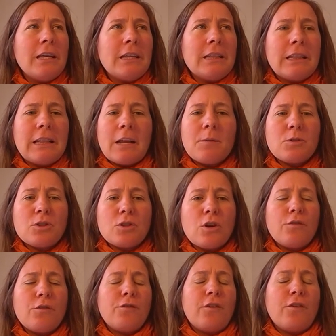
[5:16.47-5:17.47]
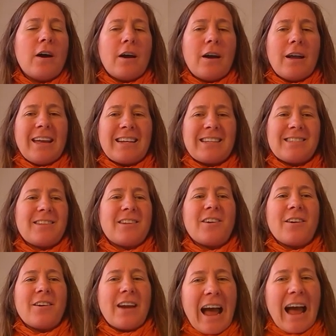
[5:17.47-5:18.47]
in terms of
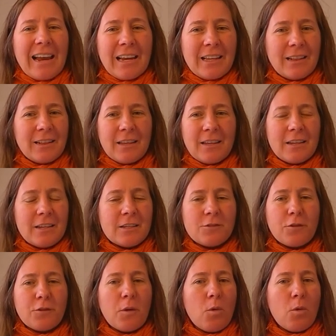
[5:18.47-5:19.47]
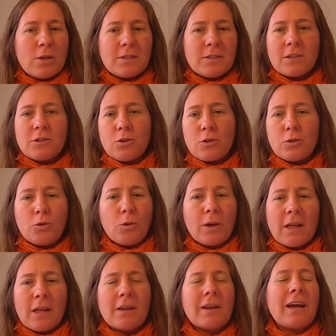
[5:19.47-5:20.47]
externalities from one sector to
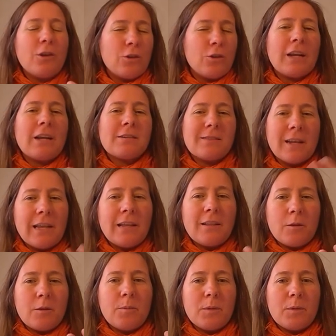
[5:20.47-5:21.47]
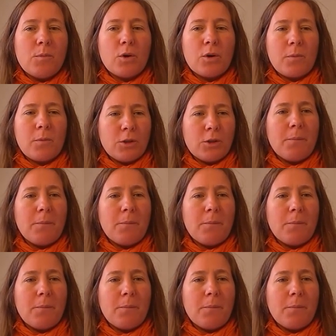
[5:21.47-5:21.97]
another? Can you tell us a little bit more about the